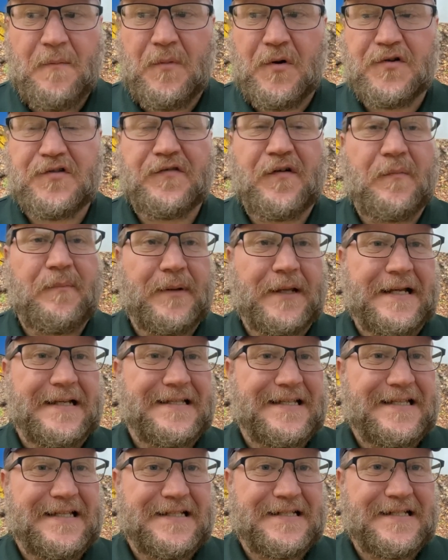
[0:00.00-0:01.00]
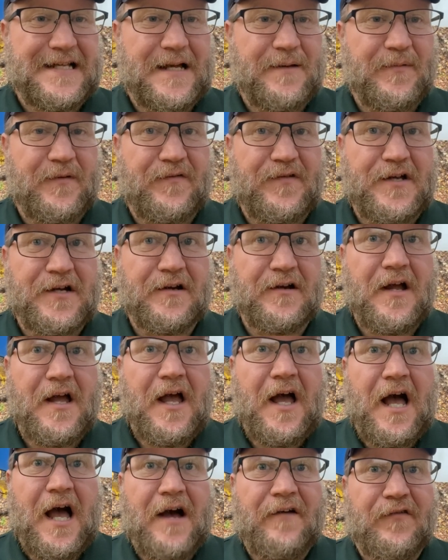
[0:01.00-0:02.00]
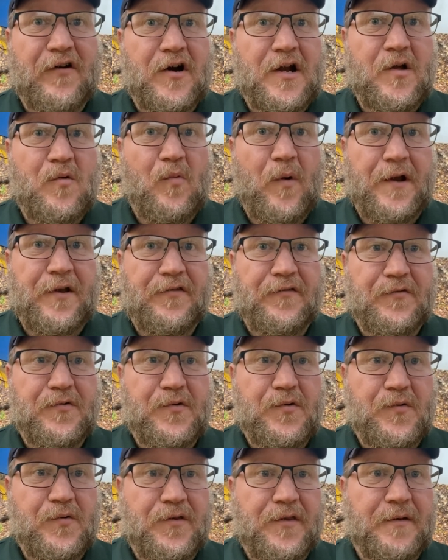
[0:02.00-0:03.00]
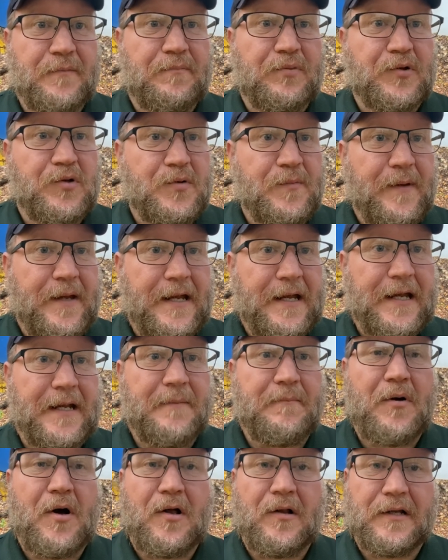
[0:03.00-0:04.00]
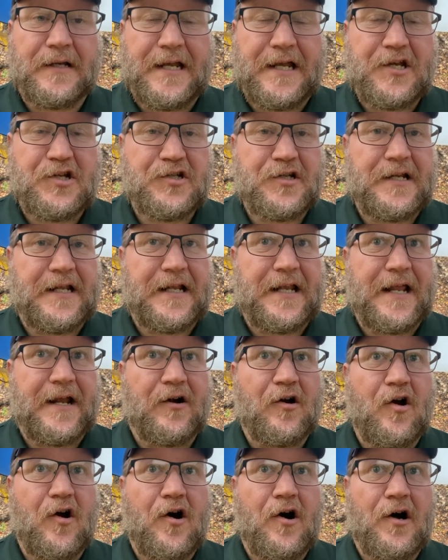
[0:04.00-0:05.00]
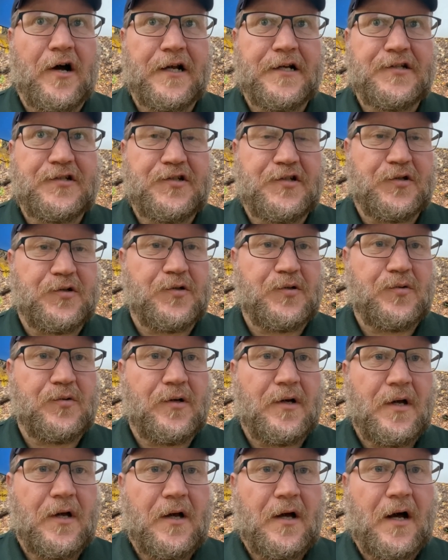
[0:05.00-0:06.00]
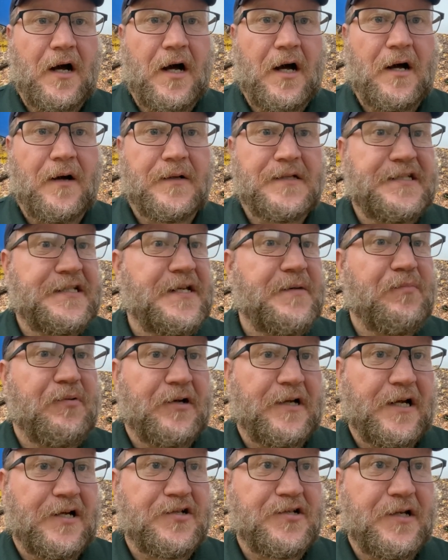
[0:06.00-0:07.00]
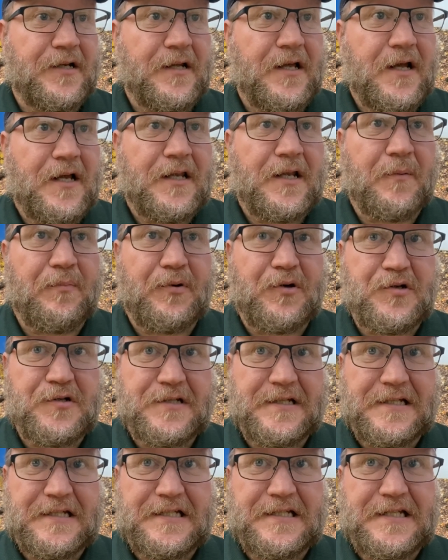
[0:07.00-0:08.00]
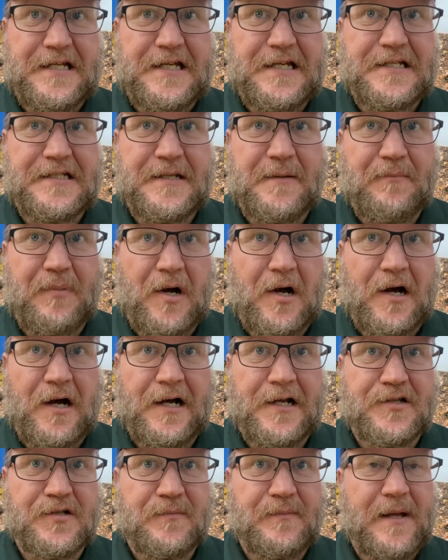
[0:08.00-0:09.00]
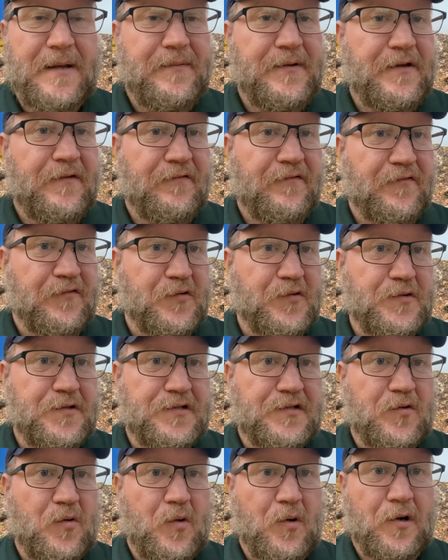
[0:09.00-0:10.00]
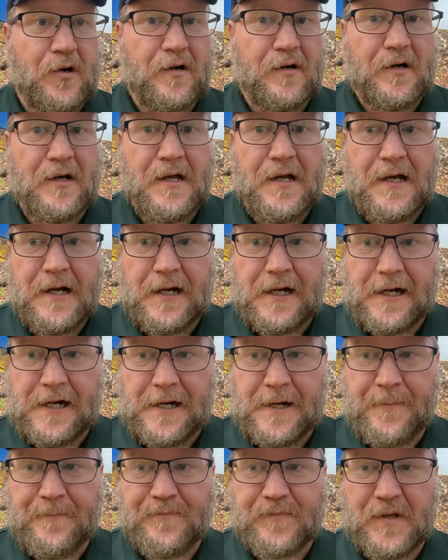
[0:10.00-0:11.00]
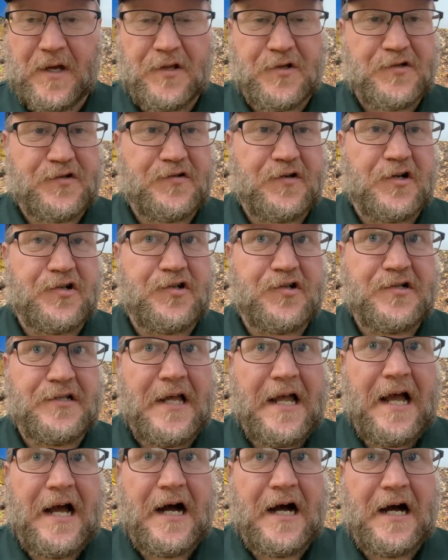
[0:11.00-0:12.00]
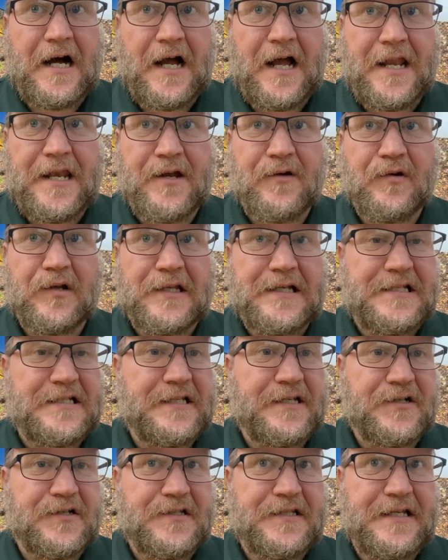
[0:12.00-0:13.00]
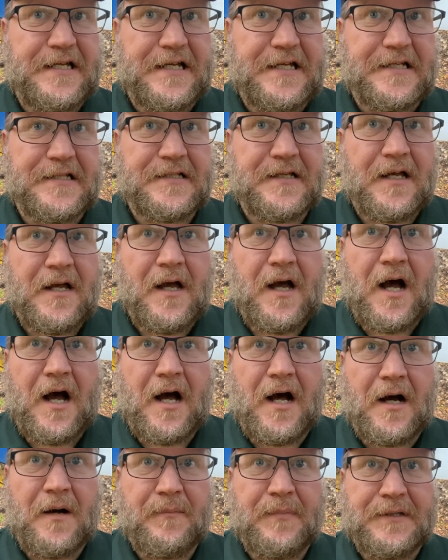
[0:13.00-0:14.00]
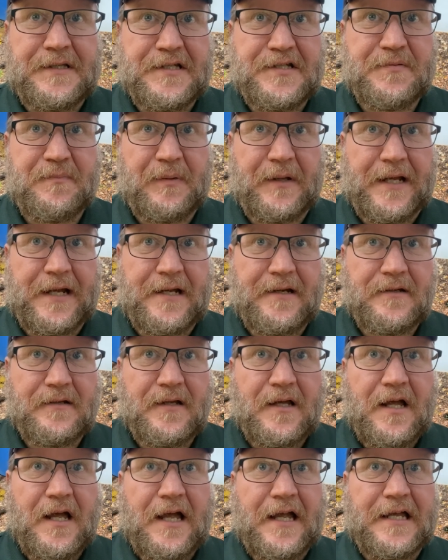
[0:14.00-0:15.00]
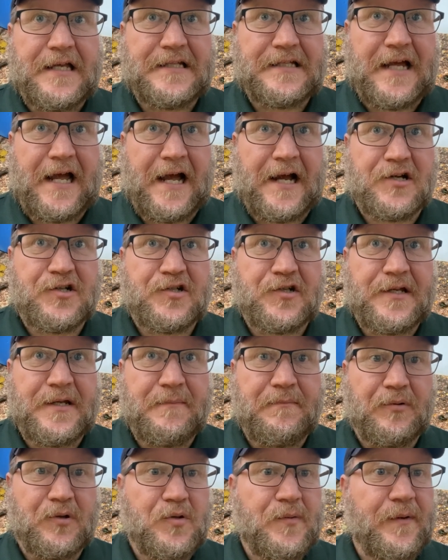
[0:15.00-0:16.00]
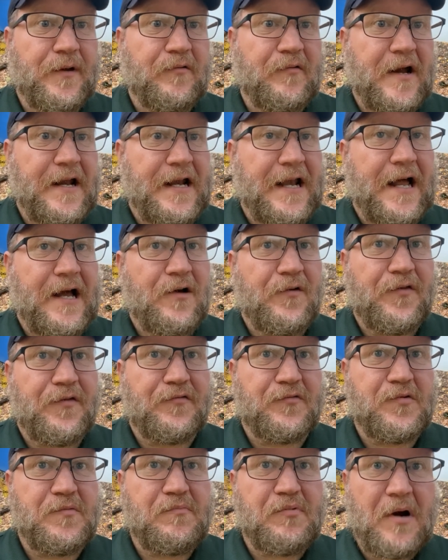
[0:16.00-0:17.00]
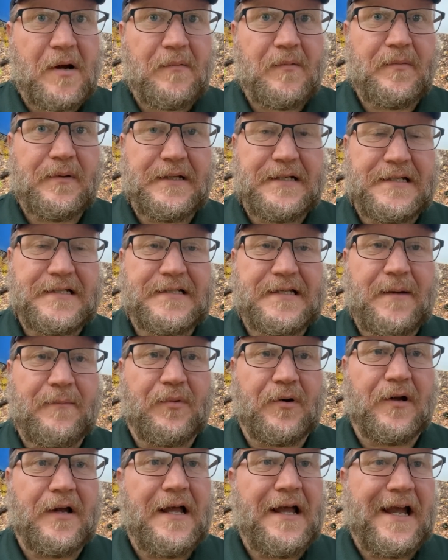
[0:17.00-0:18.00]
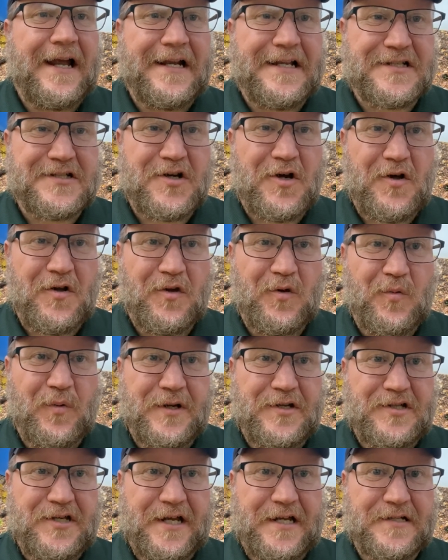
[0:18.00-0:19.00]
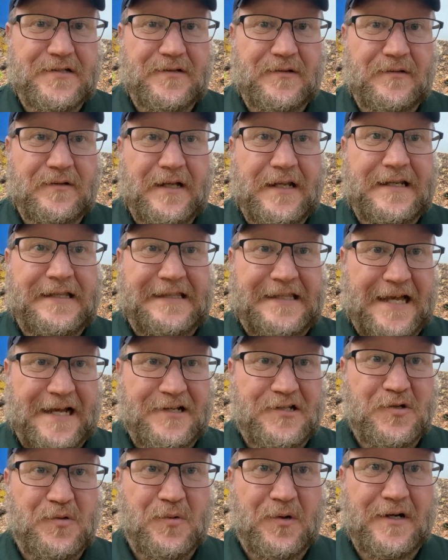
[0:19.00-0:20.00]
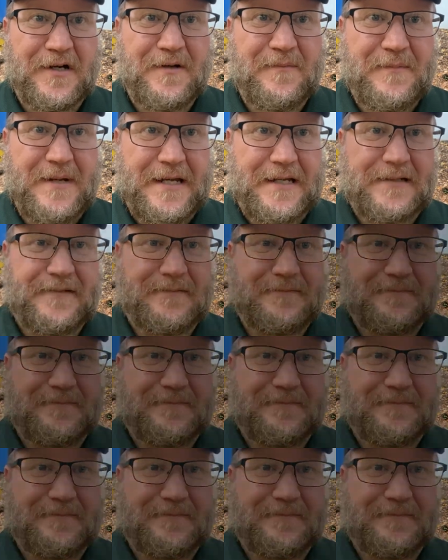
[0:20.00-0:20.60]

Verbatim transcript: Most of our plants at this time of year have already went through the blooming and pollination, and they are on to uh, seed production. They're producing seeds in pods, or maybe in fruits or um, other structures, uh, and they're releasing their seeds. But this plant is actually blooming right now through probably December, and it's called the witch hazel, and that's who we're gonna meet.